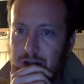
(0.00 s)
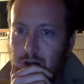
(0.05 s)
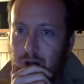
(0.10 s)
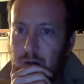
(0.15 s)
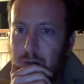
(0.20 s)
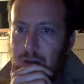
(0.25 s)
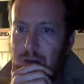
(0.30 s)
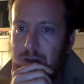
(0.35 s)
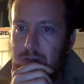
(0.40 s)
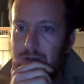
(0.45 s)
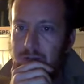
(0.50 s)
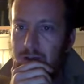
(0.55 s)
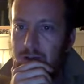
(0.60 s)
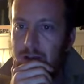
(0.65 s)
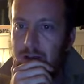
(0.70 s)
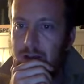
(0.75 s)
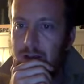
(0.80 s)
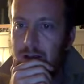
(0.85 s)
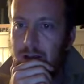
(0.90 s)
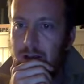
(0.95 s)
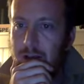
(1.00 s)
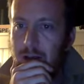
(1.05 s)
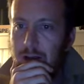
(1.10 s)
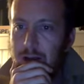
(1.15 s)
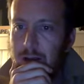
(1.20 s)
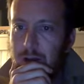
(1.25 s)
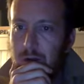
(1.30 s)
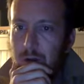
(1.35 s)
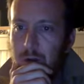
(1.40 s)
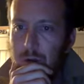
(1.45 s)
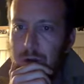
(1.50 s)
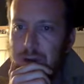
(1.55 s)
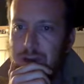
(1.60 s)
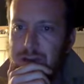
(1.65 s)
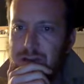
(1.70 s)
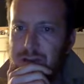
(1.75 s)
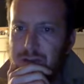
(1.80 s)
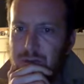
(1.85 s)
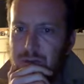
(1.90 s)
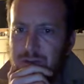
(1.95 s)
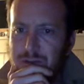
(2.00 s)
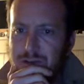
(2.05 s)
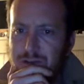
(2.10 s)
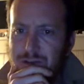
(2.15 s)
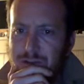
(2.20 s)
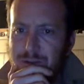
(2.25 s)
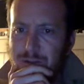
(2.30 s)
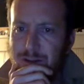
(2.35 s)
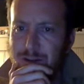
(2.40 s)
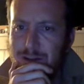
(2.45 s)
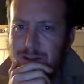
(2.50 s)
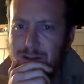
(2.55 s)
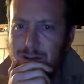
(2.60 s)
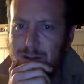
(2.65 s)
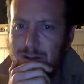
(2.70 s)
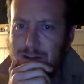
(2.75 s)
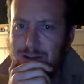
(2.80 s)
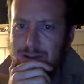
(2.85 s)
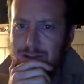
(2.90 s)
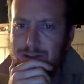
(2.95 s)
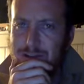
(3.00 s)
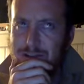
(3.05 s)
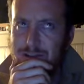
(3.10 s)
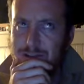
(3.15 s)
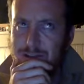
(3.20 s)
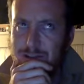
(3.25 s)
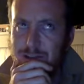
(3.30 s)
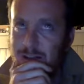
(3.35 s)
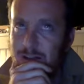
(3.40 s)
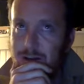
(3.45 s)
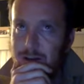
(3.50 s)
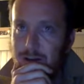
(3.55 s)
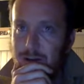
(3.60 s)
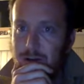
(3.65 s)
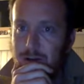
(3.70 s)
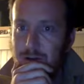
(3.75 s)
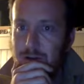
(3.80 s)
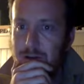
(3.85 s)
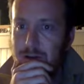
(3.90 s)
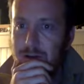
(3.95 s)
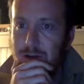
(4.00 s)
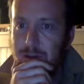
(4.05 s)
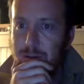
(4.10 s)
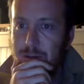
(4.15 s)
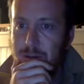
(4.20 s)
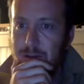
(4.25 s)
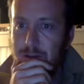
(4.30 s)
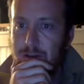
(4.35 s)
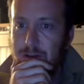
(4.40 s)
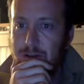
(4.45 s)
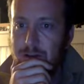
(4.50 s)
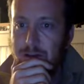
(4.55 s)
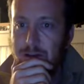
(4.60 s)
Oh my fucking God, your race, what is the American race? I don't know what you're talking about.